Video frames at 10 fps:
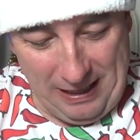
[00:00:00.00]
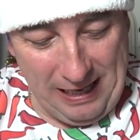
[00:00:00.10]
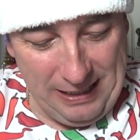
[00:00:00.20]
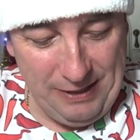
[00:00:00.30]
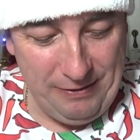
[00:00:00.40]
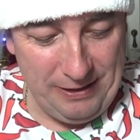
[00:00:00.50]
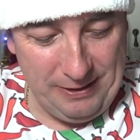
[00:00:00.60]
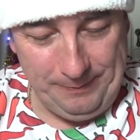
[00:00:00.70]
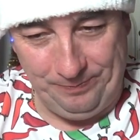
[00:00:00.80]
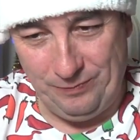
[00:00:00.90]
I'll leave
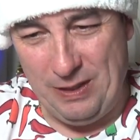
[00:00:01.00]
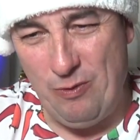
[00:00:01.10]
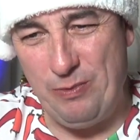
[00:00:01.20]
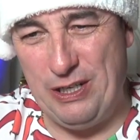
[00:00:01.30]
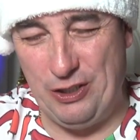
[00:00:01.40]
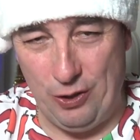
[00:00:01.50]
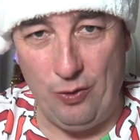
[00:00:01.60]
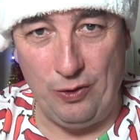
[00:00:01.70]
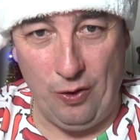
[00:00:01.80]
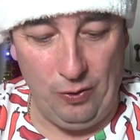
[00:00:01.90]
it. It won't be
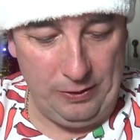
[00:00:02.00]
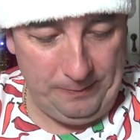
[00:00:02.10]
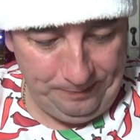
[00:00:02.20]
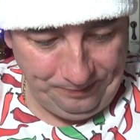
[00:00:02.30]
stone cold,